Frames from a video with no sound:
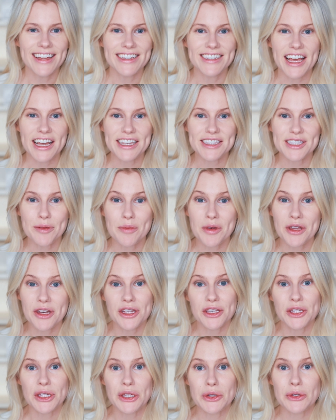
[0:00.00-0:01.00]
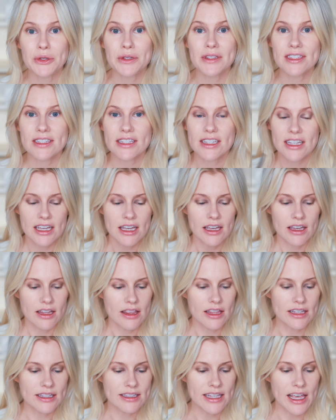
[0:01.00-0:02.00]
Next, I'm gonna use
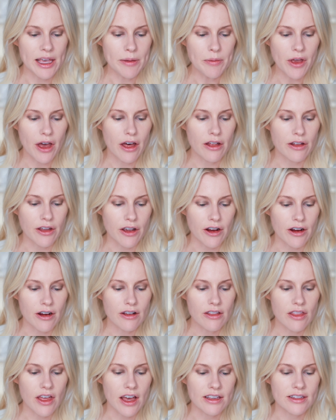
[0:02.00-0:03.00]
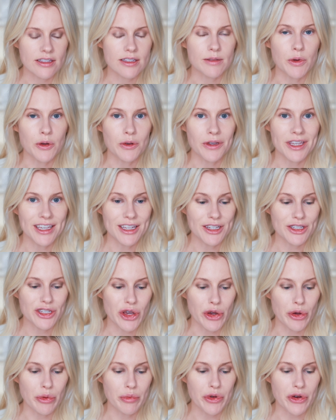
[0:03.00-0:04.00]
the same color, that smoky
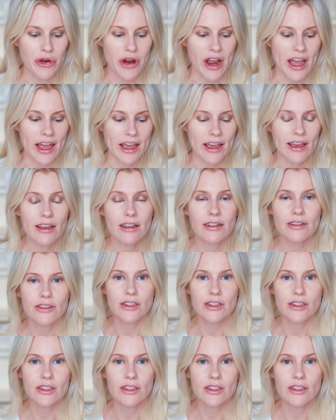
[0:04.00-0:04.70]
taupe gray,